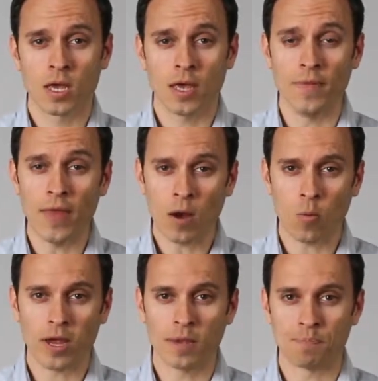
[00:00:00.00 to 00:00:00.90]
In that
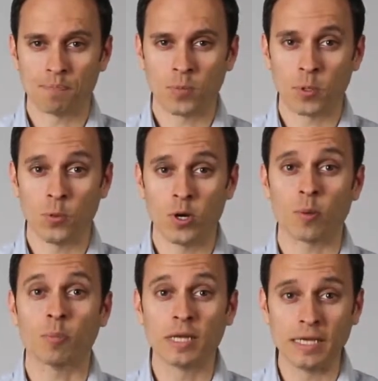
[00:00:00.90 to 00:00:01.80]
way, we are
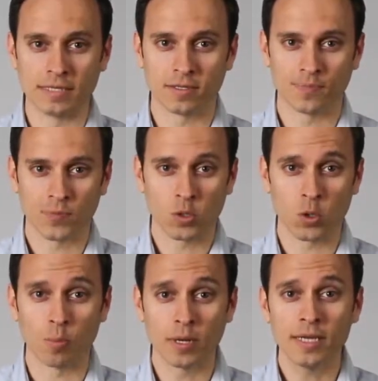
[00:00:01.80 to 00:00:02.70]
pleased to
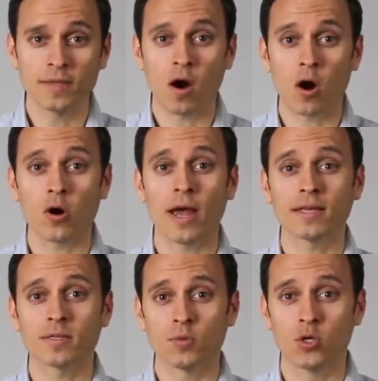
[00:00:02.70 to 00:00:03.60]
complete our
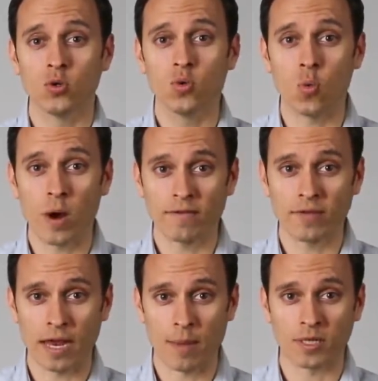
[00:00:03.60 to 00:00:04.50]
SMQ Wave
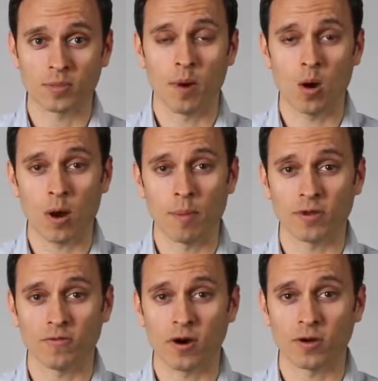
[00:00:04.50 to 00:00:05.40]
Dynamics power
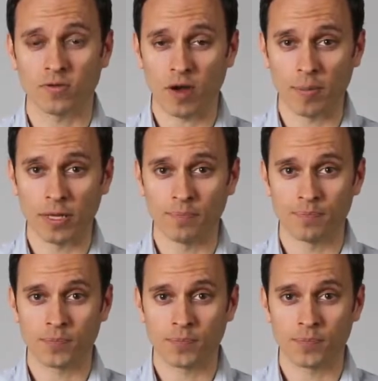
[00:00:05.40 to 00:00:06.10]
amplifiers family